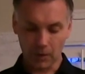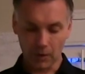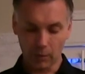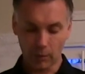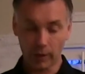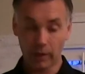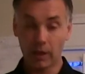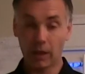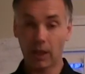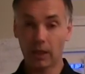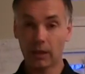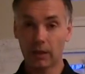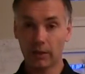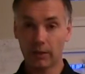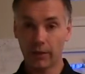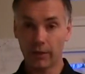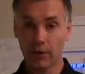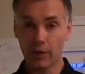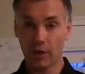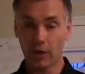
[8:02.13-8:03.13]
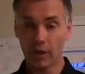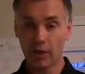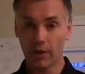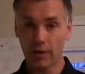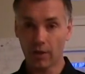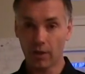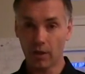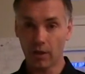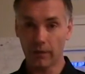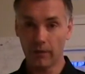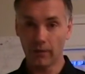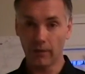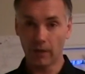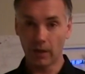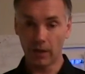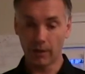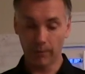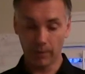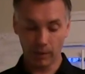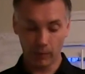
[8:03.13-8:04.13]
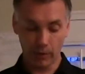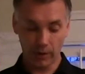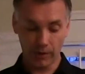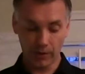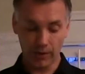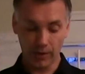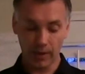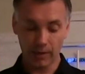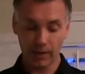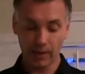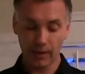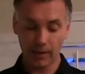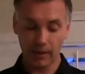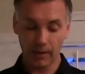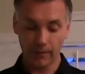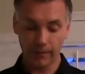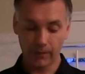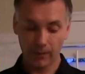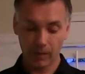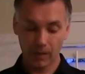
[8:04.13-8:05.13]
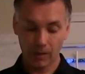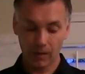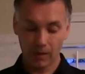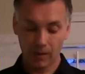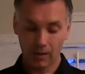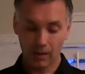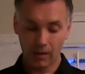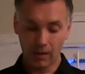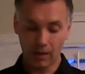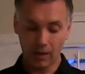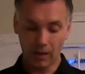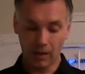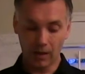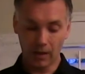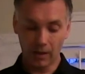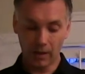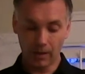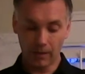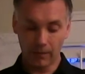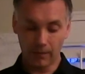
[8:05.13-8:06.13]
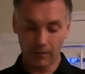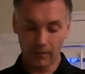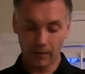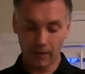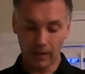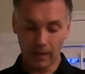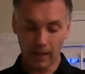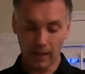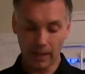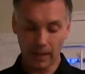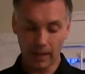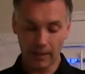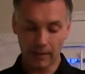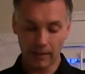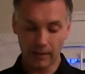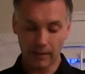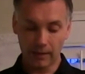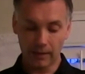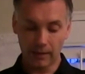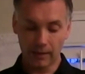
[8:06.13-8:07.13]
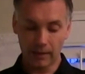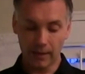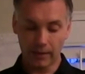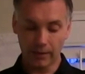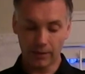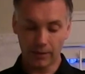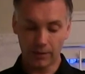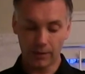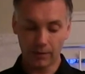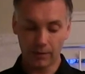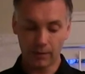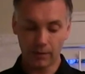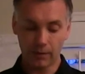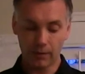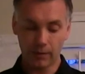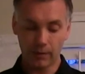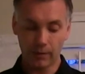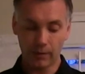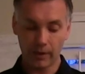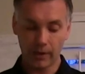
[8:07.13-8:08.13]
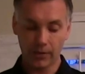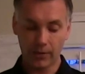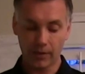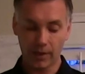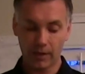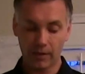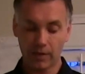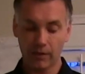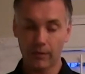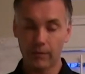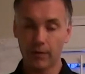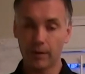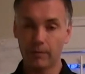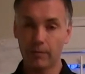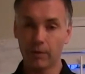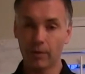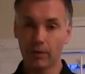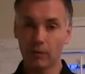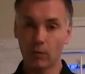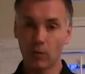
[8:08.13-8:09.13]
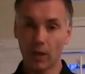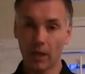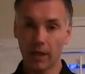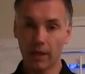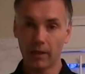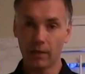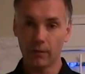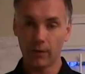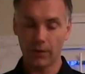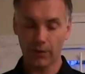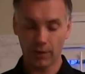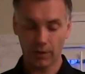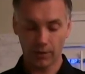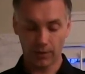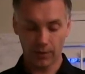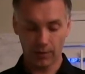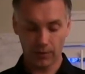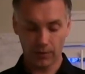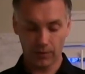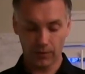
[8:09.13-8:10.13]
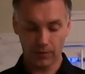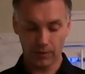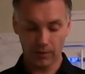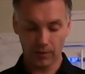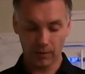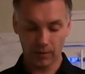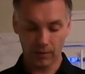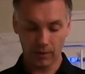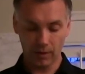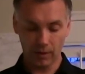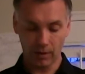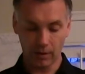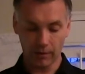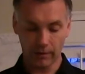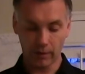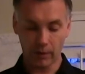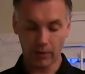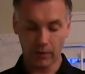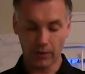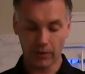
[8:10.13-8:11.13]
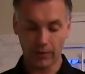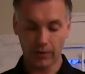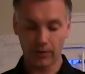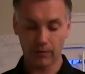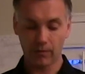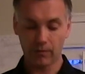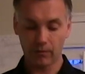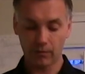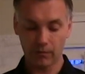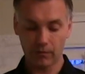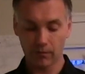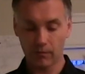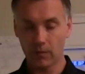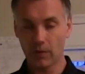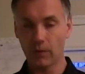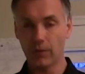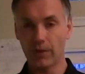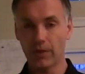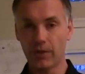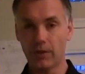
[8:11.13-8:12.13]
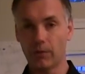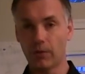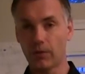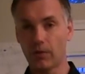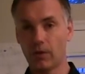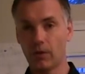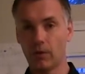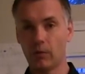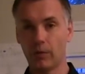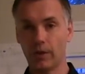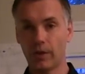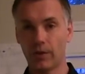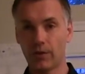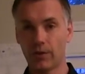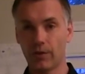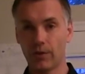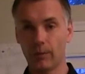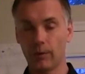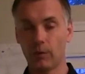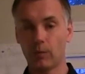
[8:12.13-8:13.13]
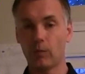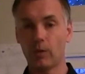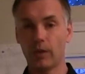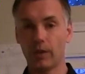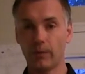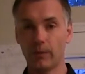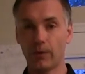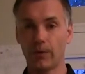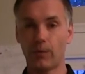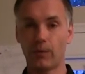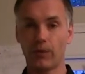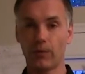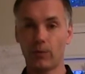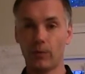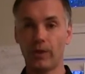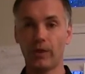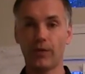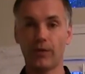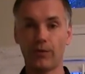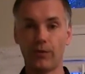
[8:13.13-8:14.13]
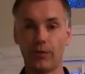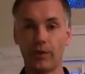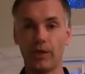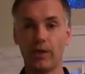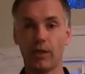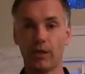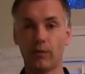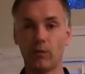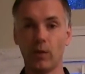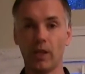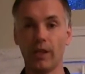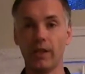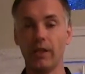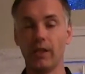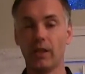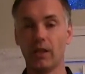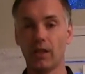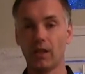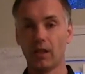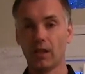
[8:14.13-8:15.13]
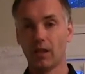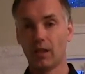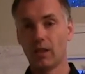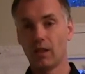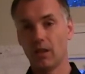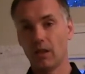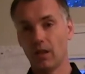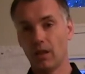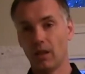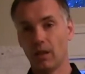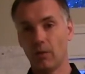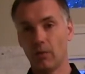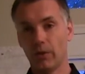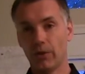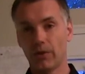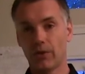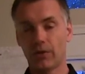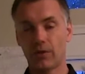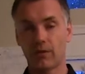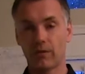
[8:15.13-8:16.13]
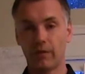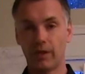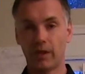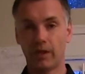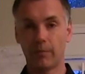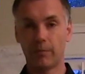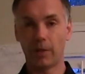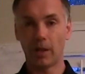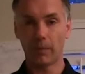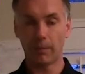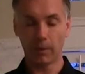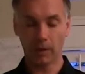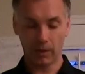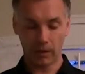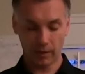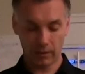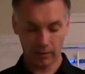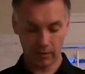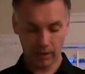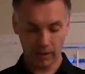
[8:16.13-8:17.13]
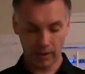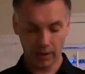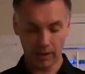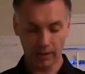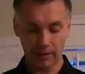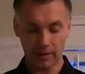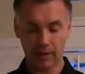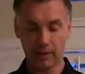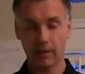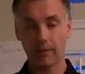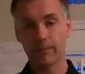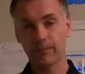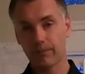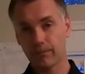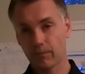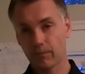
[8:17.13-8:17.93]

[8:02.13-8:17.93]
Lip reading: with Cutler in charge of developing Windows NT. And in '92, Windows NT 3.1 was introduced. Of course, the reason it was called Windows 3.1 was because Windows 3.1 was very popular, and NT,